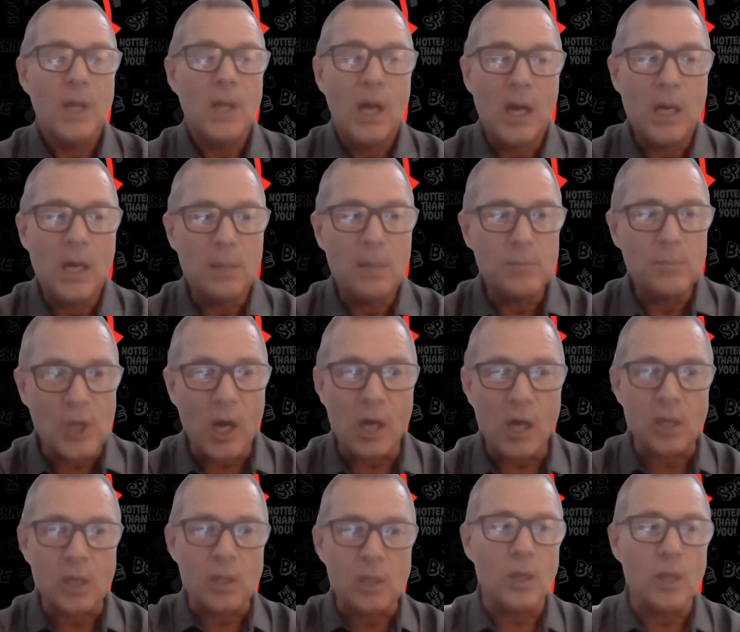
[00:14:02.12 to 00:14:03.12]
um,
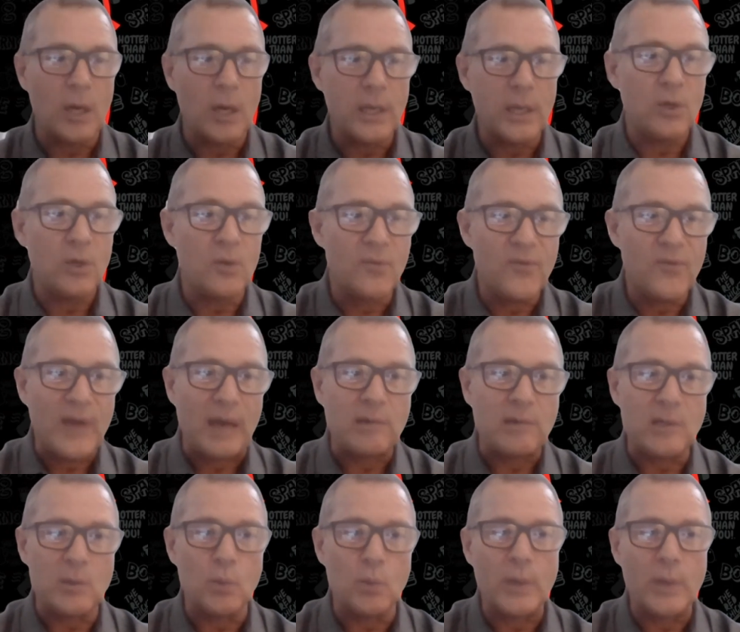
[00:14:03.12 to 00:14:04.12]
John Galardi, who
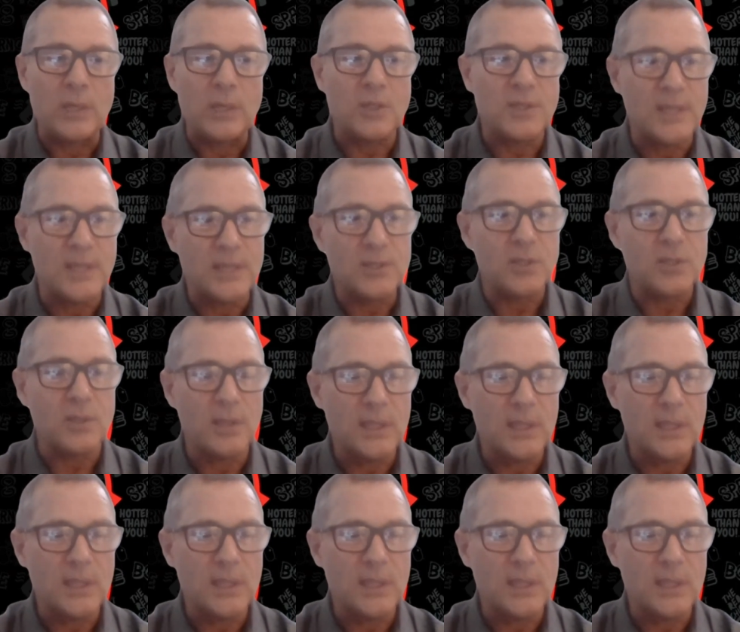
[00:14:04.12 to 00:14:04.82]
founded Wienerschnitzel.